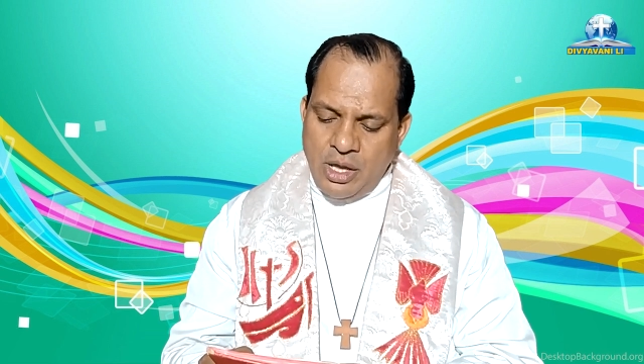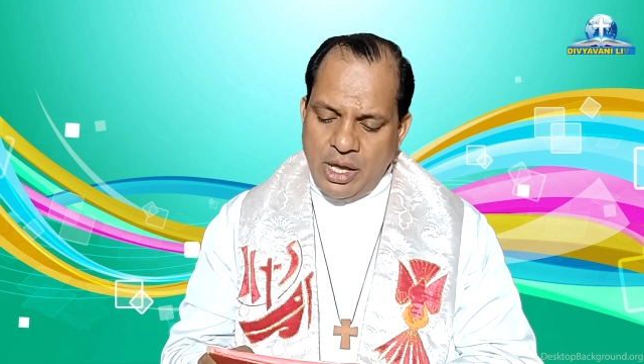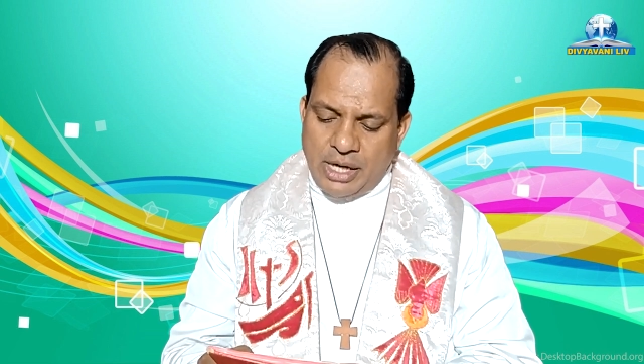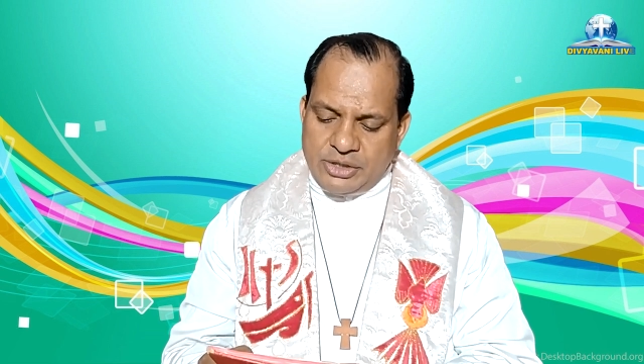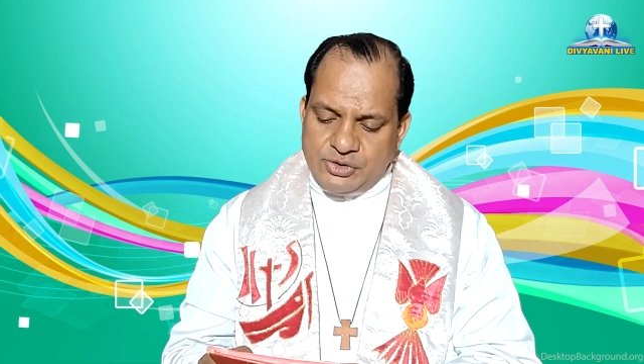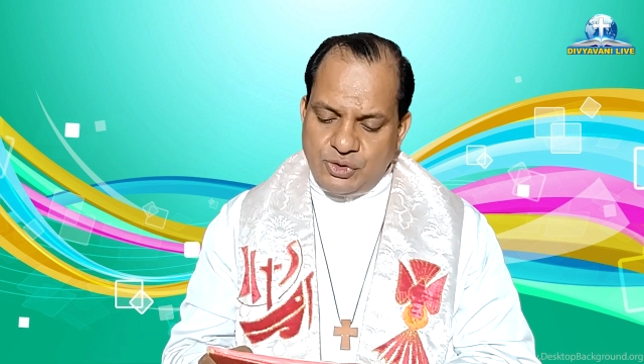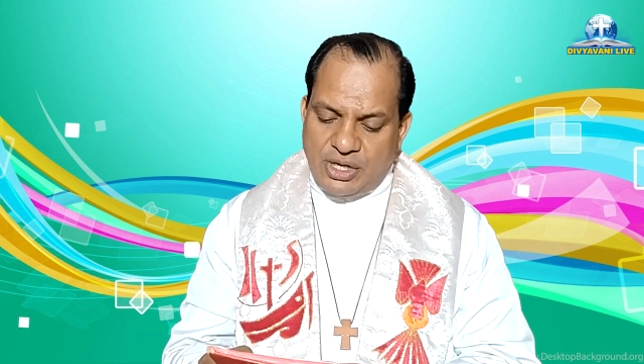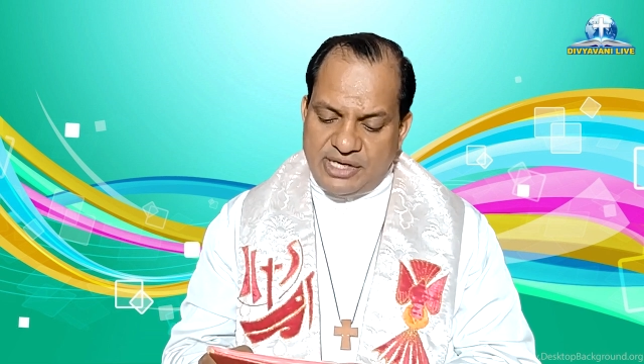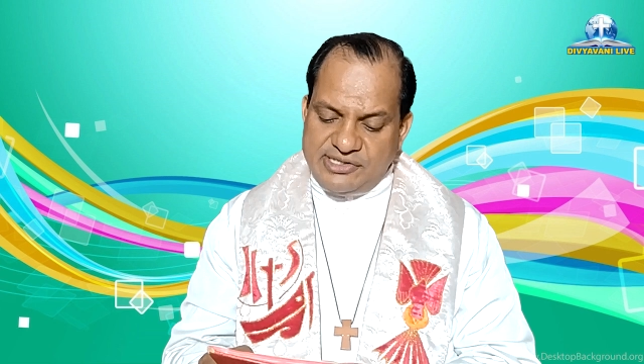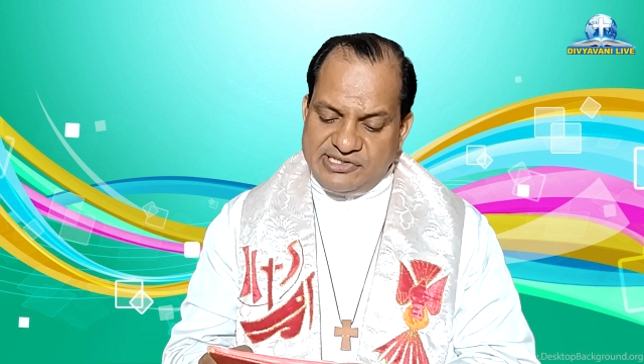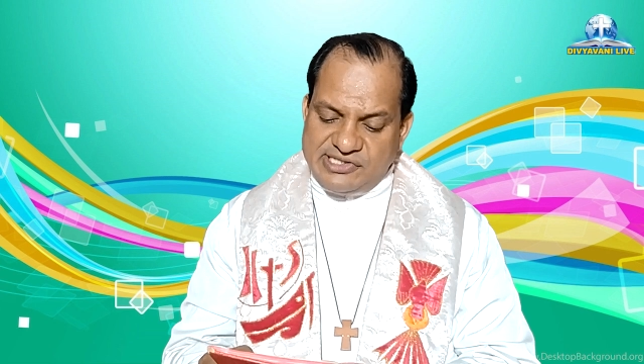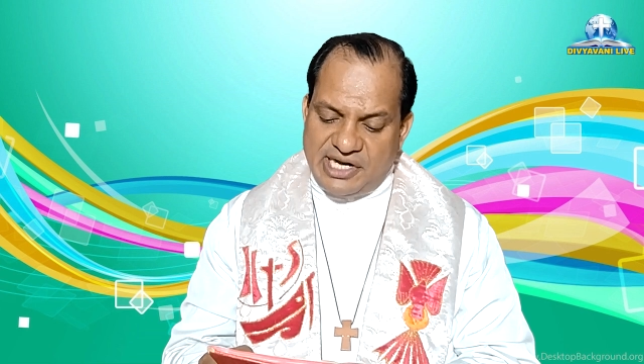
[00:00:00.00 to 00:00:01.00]
and so I
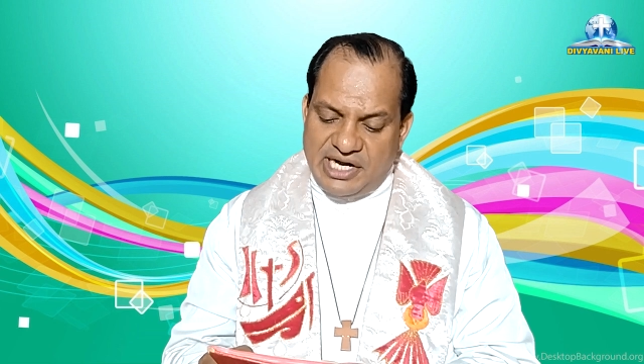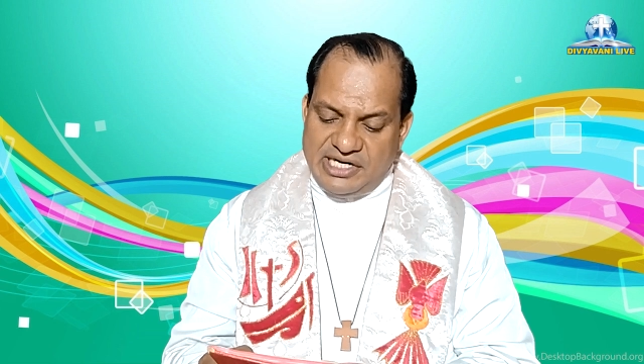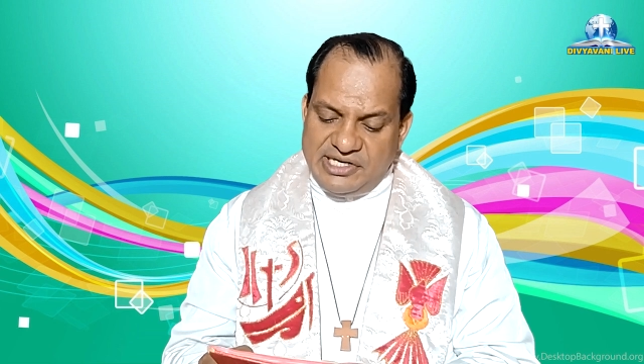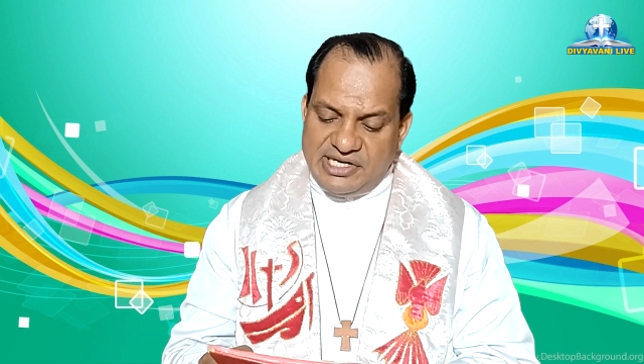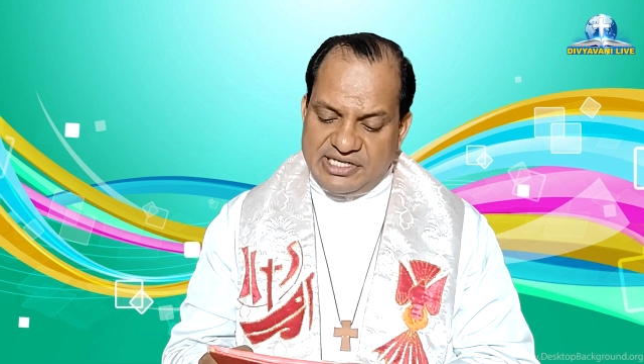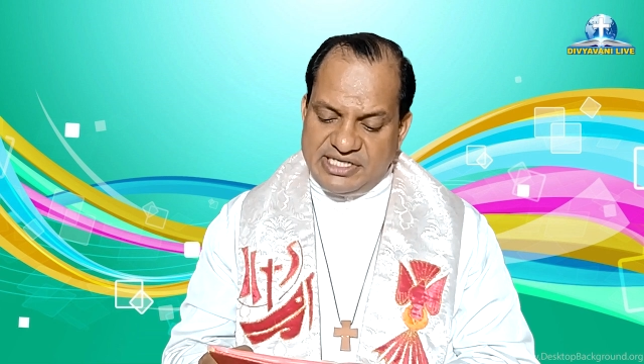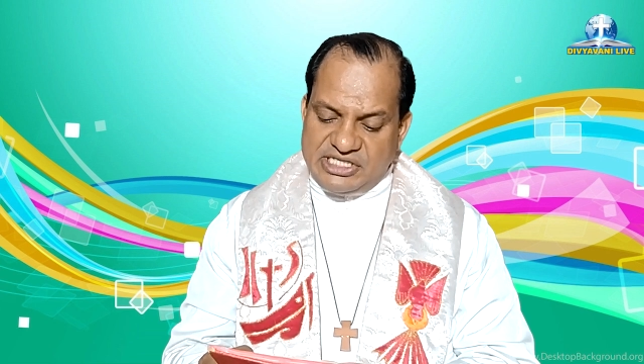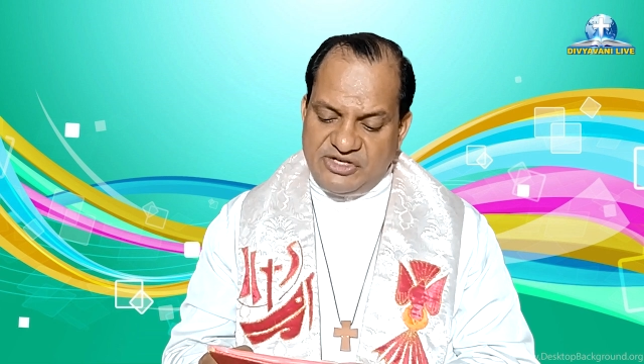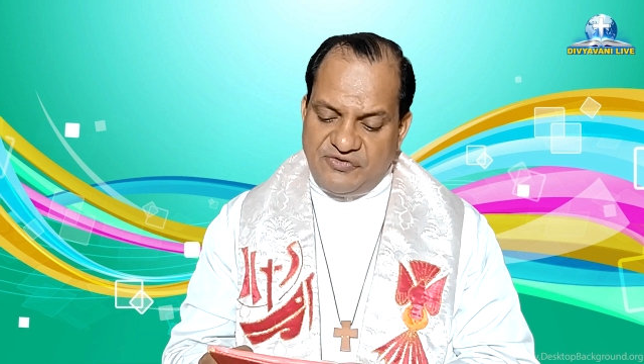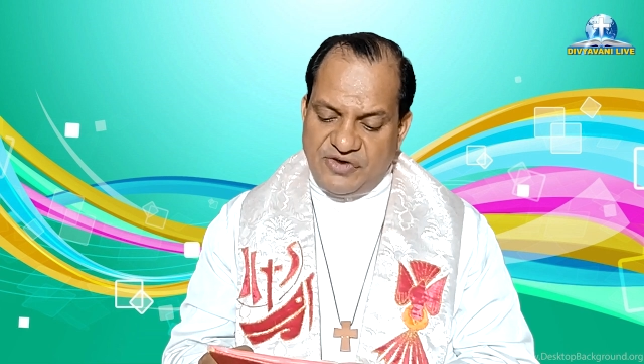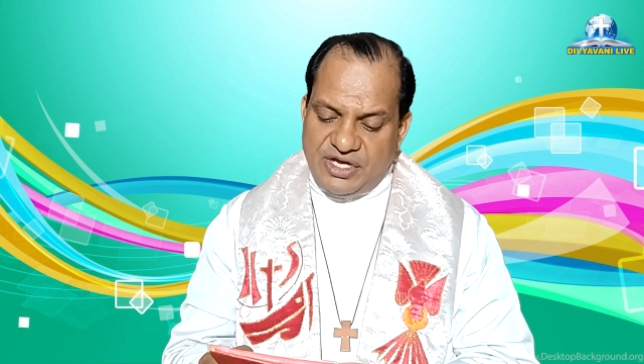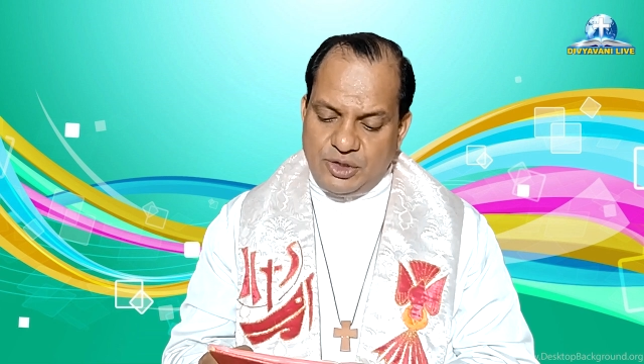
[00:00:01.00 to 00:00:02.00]
stand here
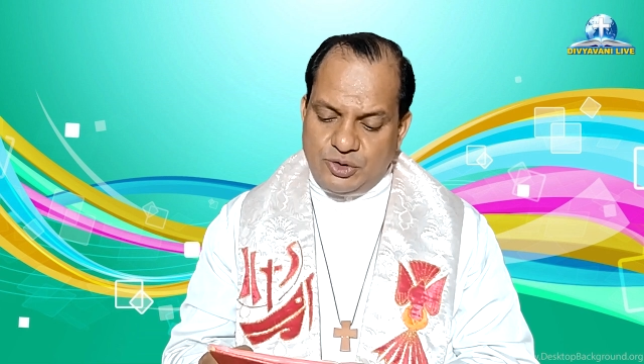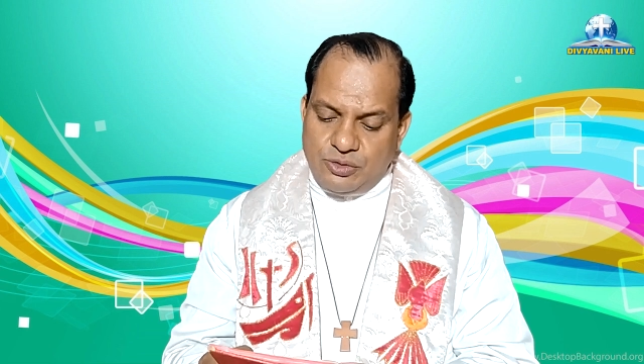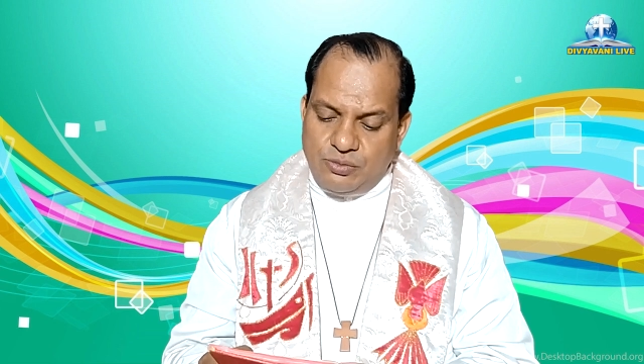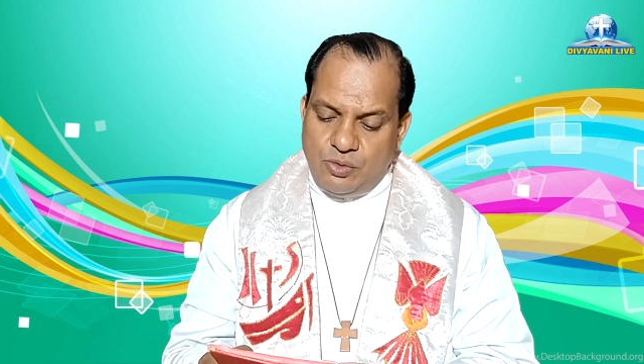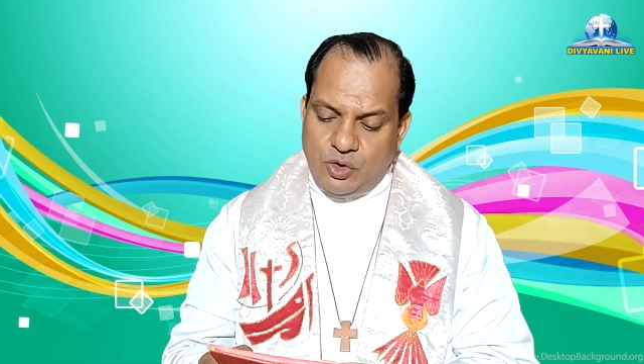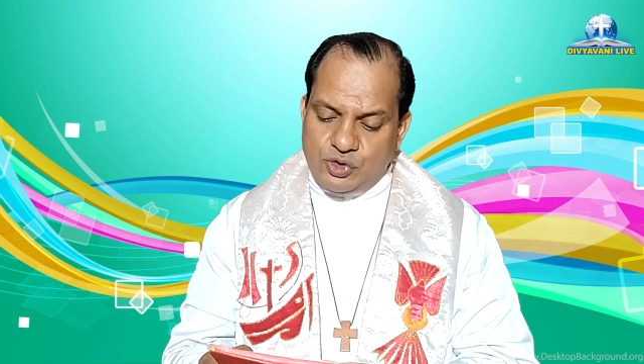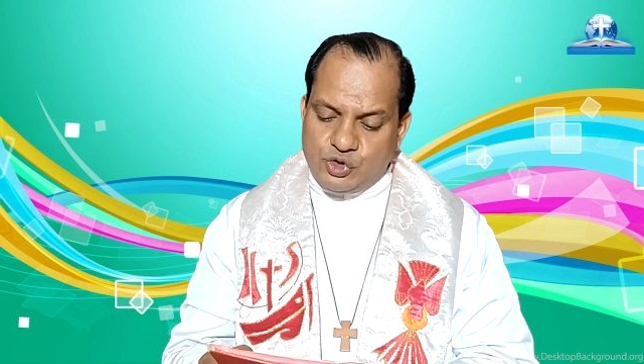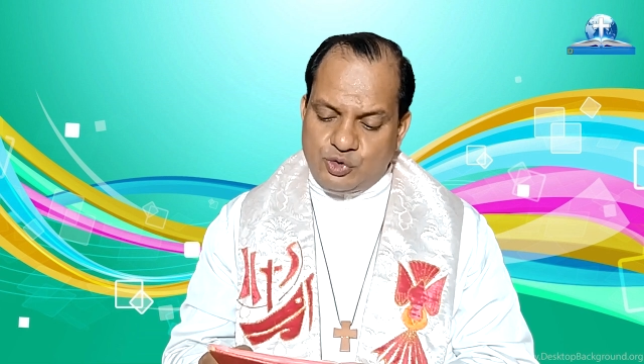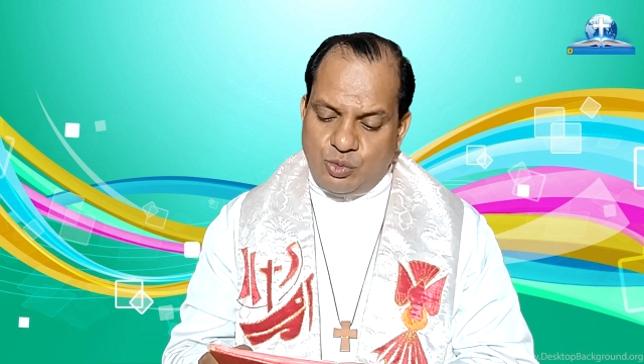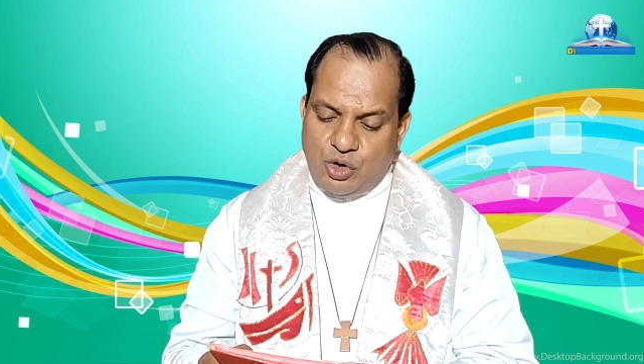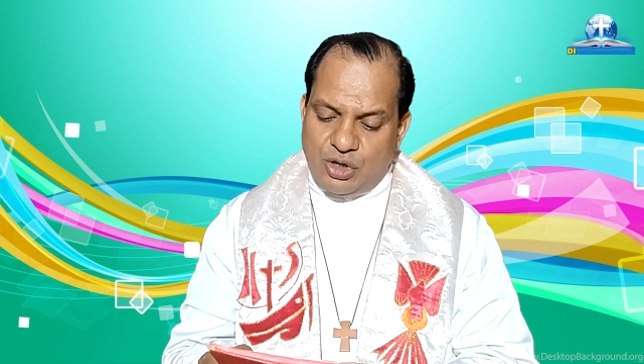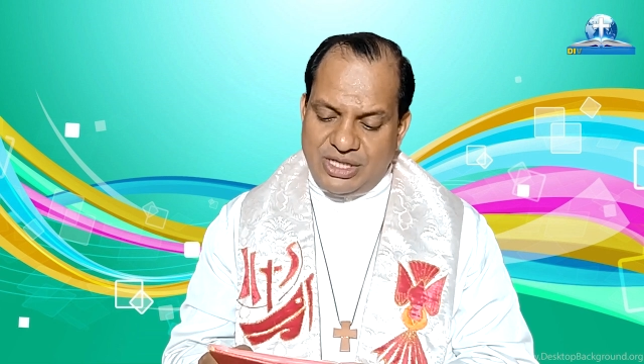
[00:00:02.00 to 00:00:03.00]
testifying to both
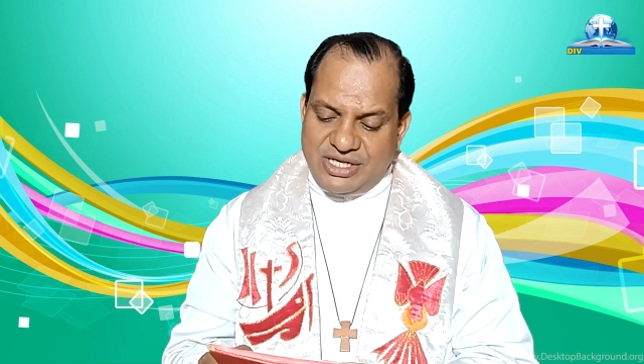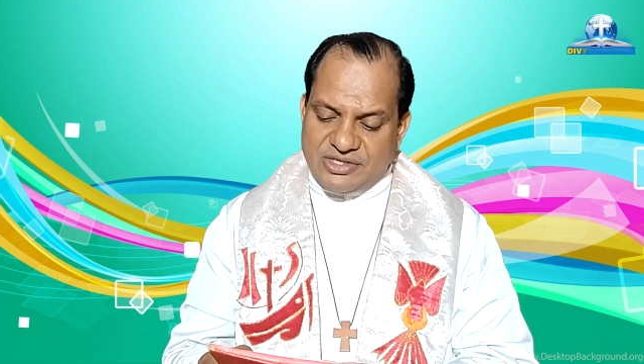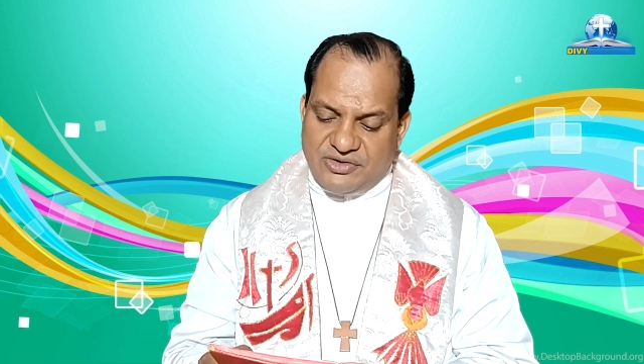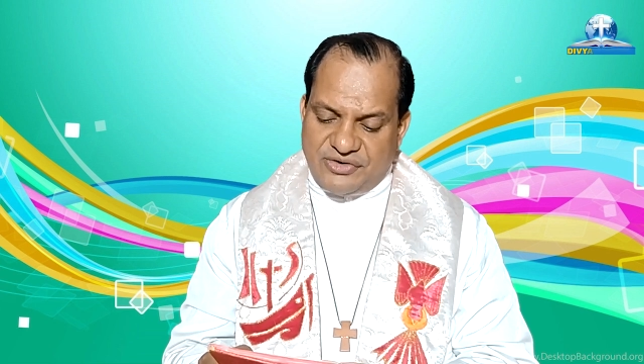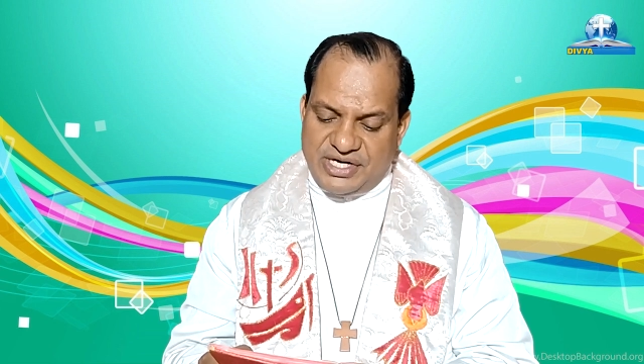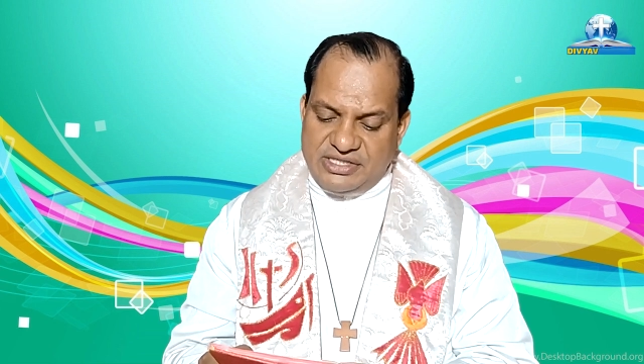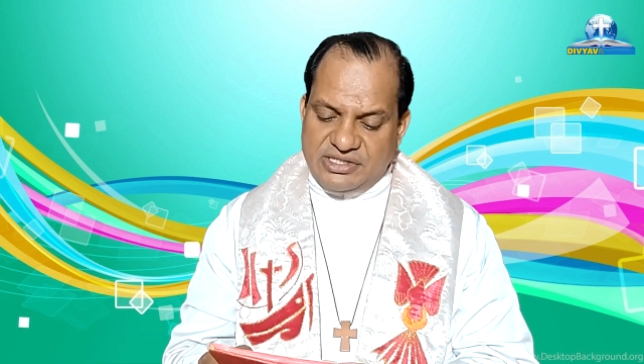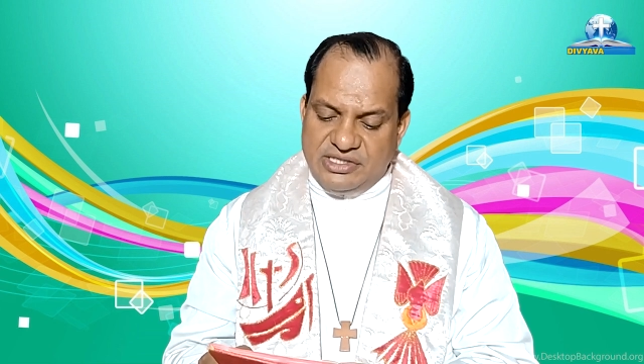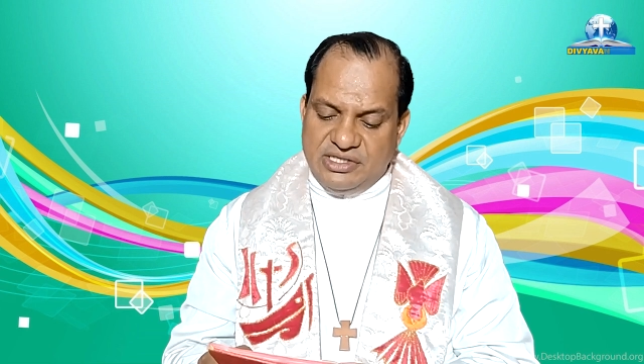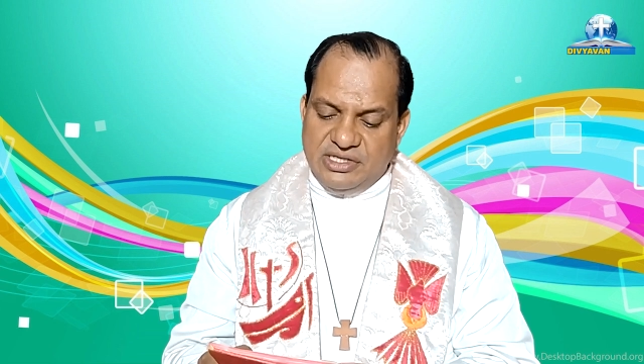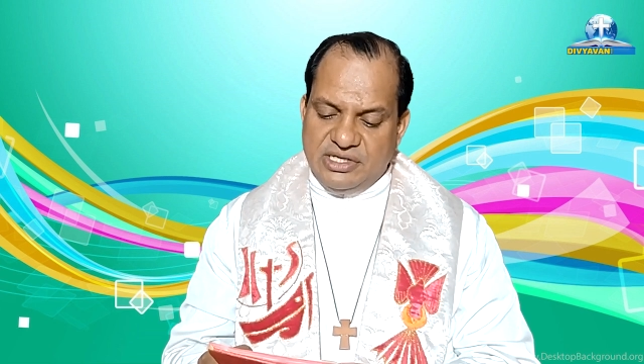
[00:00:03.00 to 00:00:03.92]
small and great